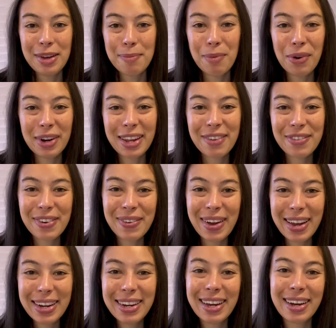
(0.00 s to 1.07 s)
Morning
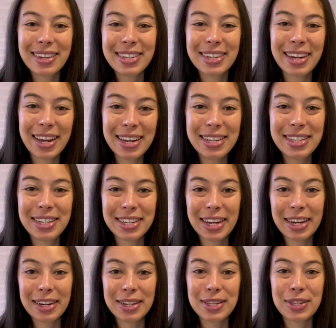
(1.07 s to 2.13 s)
everyone. Today's
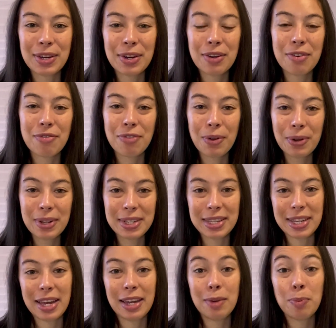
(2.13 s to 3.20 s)
chat is on focus
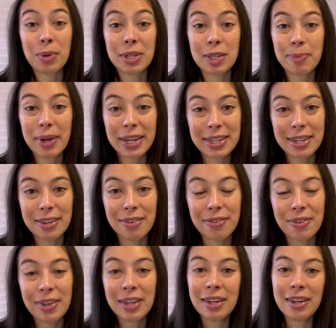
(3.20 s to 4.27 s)
and perspective.
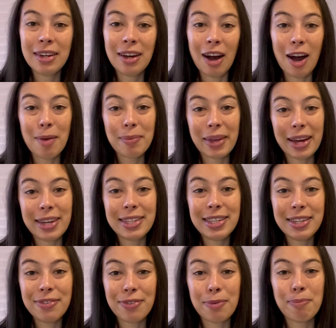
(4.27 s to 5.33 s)
I'm
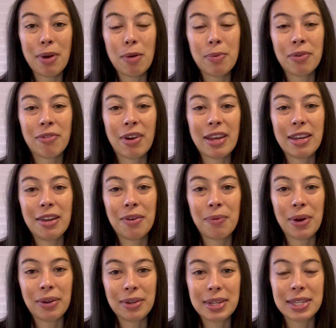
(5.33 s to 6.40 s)
Casey from Melbourne REIKI and
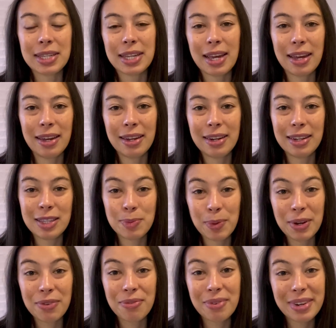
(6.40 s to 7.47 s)
Wellness, and it's
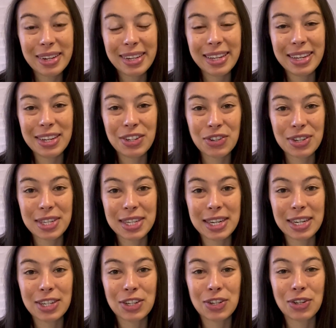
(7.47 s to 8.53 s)
been really
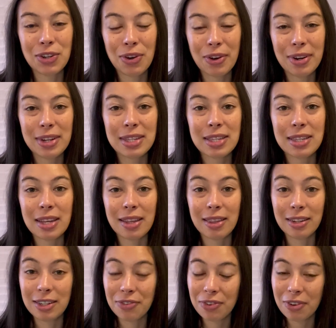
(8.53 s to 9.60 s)
interesting to notice the
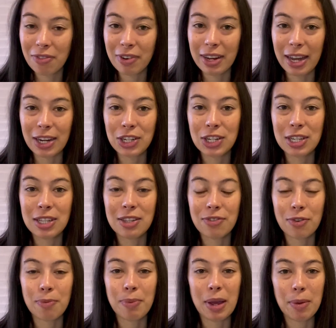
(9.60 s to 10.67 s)
different reactions
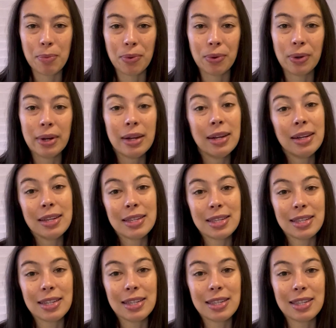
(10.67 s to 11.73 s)
from people
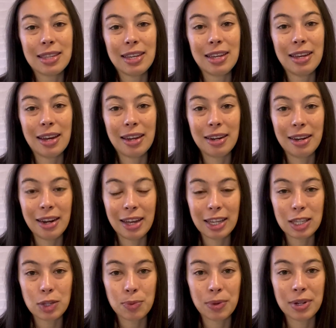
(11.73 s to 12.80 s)
since the
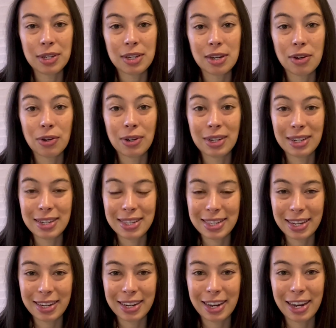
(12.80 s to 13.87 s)
announcement on
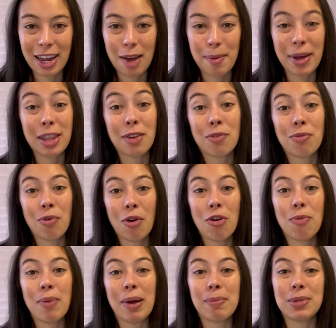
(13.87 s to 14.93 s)
Sunday about the
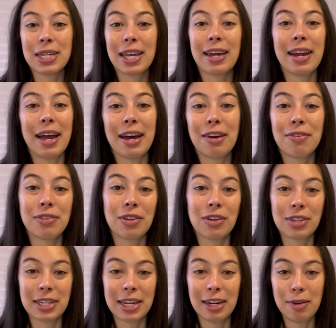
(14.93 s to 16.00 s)
roadmap to get out of
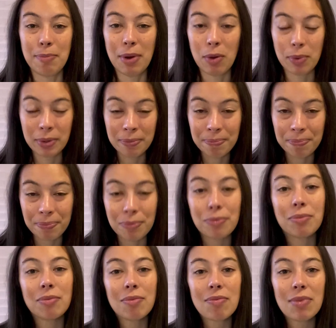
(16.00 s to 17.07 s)
lockdown in Melbourne.
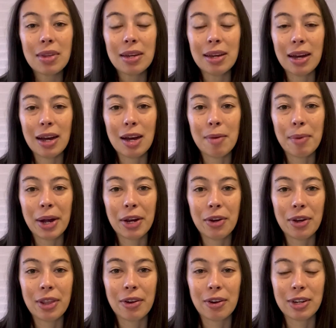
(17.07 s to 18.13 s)
I
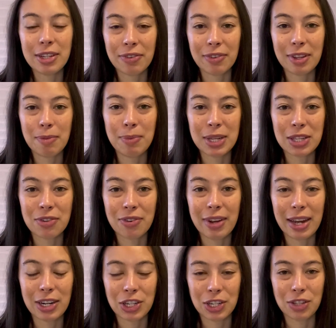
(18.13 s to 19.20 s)
know there are definitely mixed
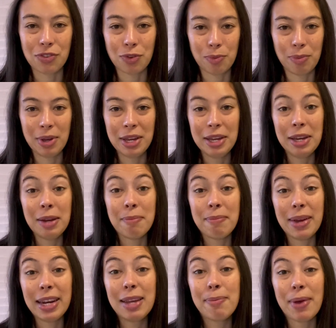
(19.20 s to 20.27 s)
reactions from
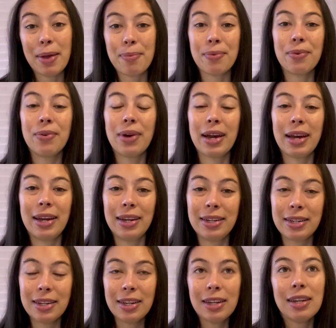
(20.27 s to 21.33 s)
many people, and
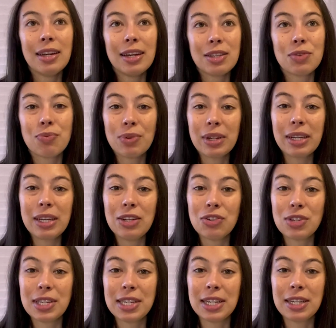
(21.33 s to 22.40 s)
it's really
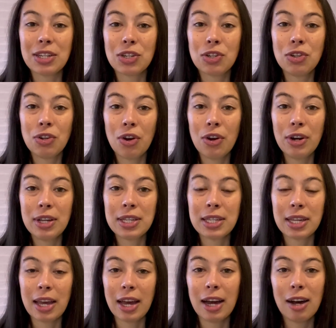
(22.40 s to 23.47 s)
interesting to notice
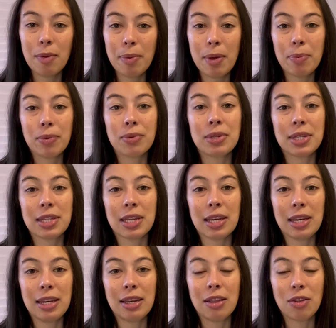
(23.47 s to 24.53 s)
how people
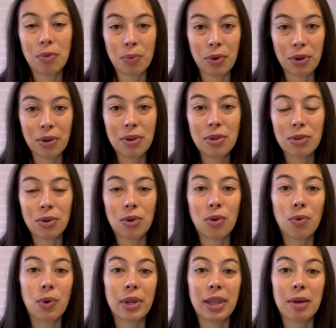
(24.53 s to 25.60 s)
see the world or
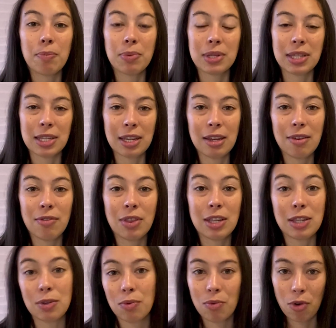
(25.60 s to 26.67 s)
what they perceive
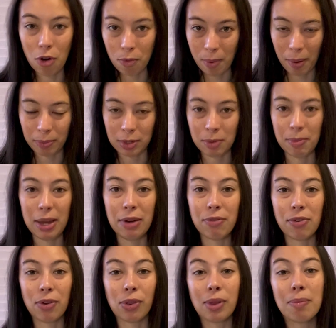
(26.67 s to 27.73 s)
this roadmap to mean
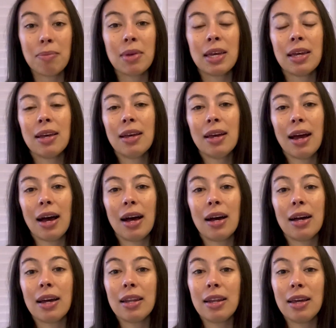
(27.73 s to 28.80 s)
for them,
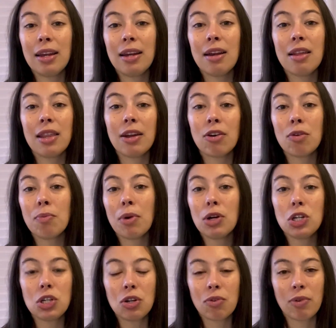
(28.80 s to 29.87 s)
and then their
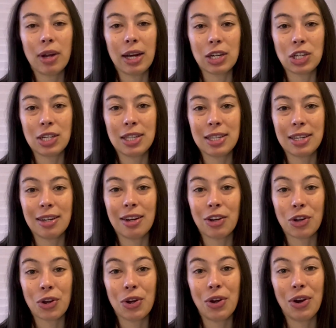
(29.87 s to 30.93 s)
emotional reactions that
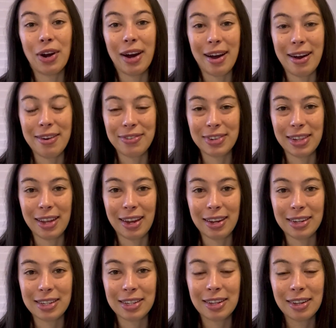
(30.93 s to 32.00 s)
occur after
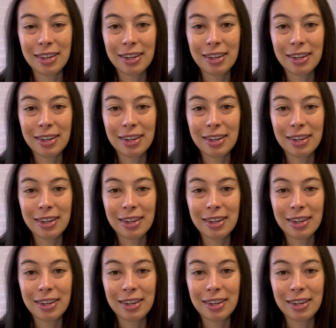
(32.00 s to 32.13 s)
that.